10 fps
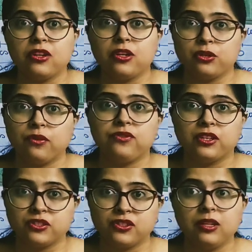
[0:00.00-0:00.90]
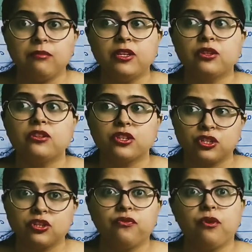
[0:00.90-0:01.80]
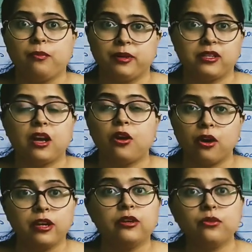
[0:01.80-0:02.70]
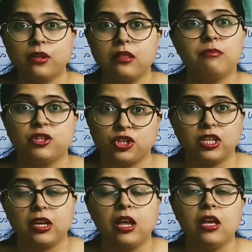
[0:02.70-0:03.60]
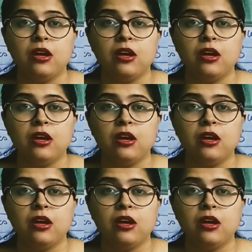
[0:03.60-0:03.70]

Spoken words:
is of 16 bits or 64 bits according to the machine.